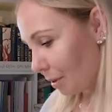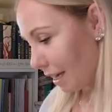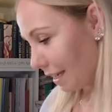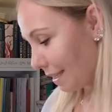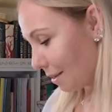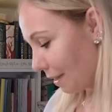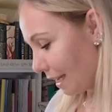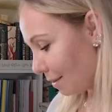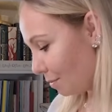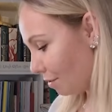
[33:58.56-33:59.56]
nice. So
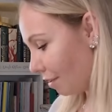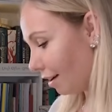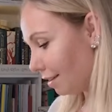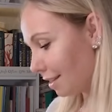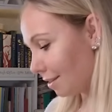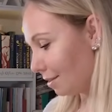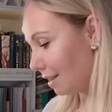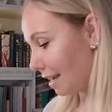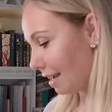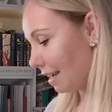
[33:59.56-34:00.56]
let's move on to
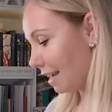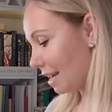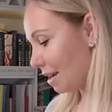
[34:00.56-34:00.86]
the